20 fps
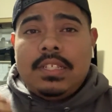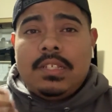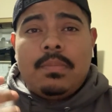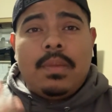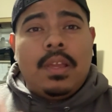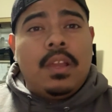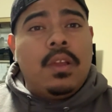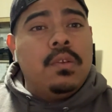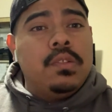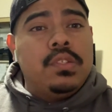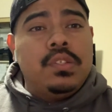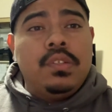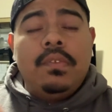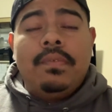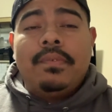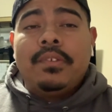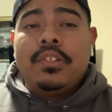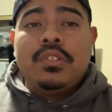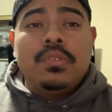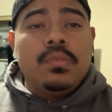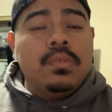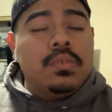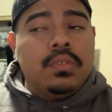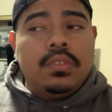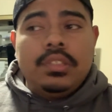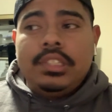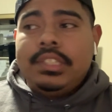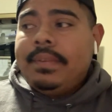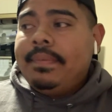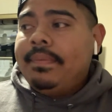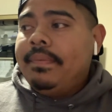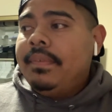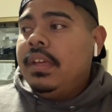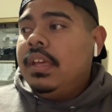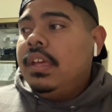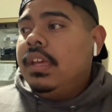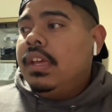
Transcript: They're my go-to for tools, if,